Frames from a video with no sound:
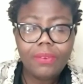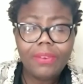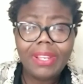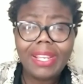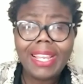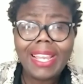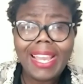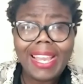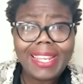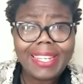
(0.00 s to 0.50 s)

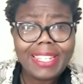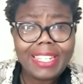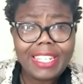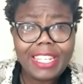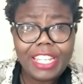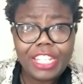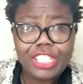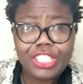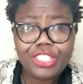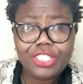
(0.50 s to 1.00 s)
guiding
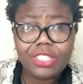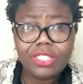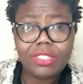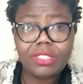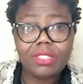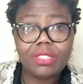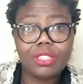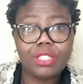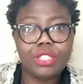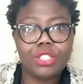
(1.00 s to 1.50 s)

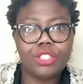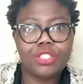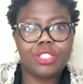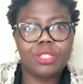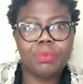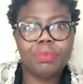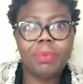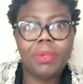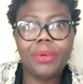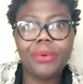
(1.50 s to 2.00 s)
angels, your
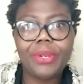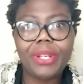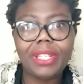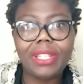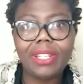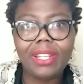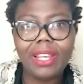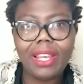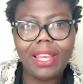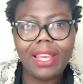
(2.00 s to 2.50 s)

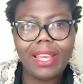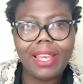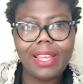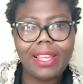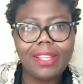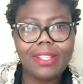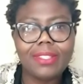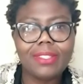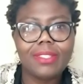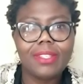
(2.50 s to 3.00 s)
spirit
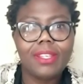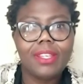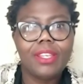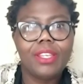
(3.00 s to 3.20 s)
guides,